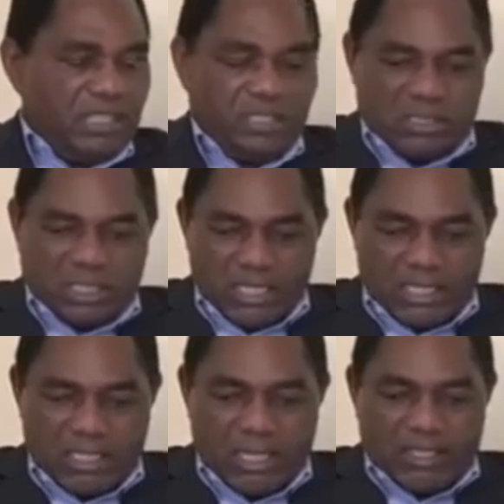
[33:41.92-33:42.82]
It
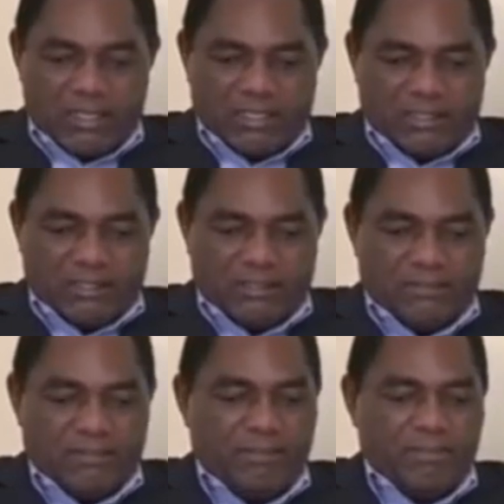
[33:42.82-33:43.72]
started like this.
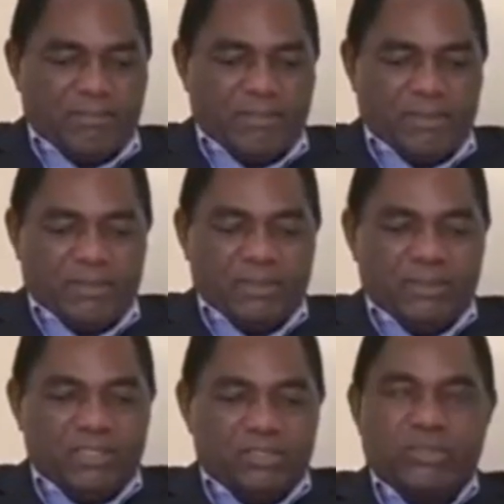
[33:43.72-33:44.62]

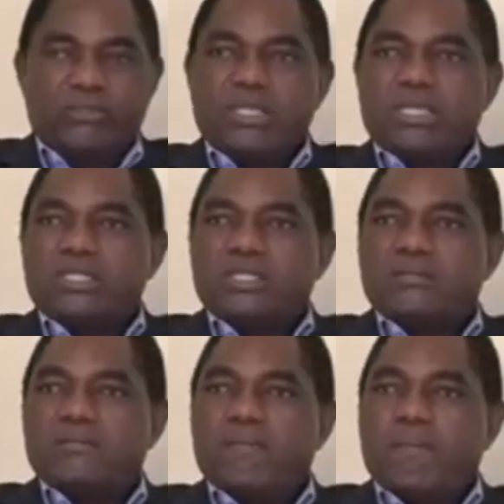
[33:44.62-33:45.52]

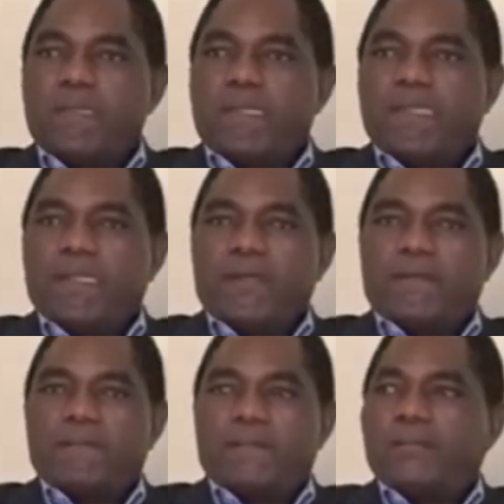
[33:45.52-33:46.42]
Discrimination.
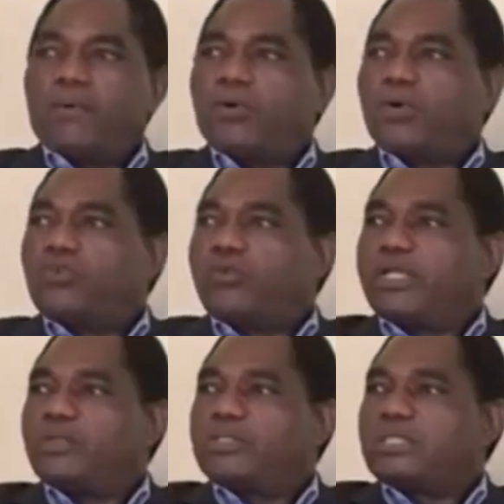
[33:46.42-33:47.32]
People go on
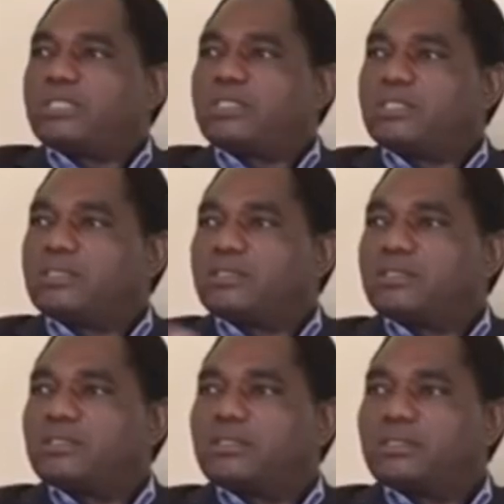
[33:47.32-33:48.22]
radio stations,
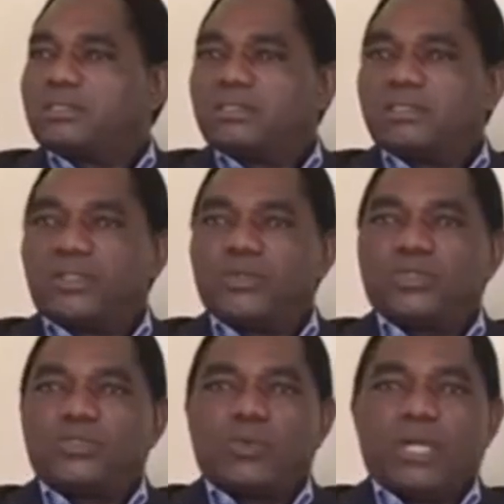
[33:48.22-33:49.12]

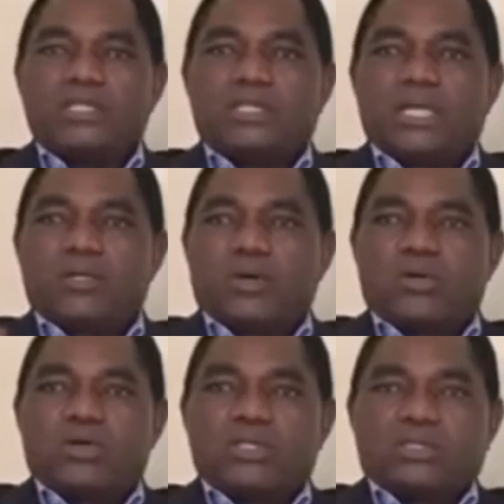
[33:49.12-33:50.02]
use words like
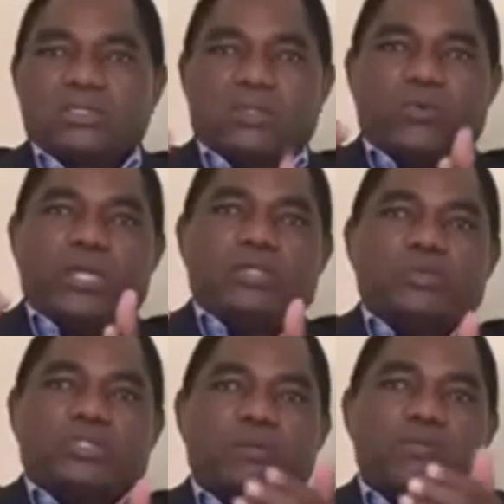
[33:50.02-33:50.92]
cockroach, the word
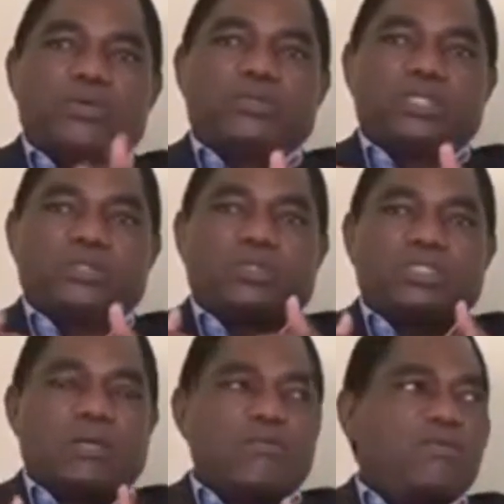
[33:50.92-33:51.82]
Rusambo uses on
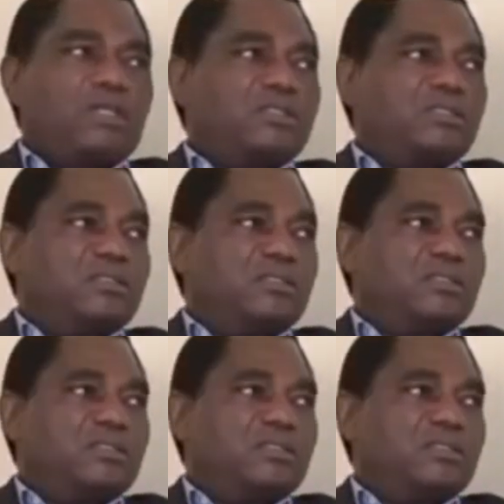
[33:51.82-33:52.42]
some of us.